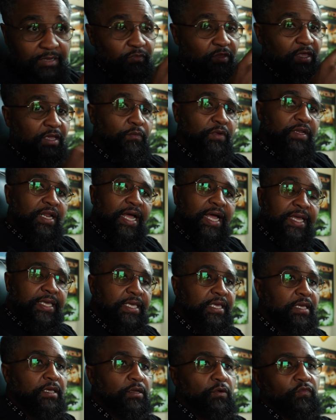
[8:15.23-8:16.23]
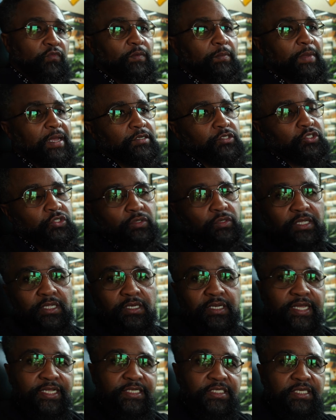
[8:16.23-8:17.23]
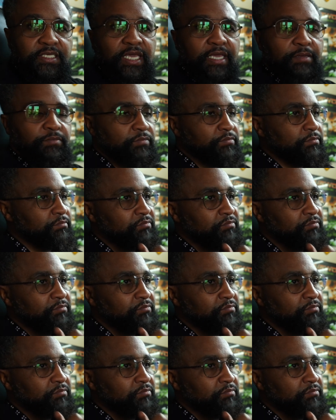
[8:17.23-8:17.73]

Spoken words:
thing with hiking, or if I'm out shooting landscape,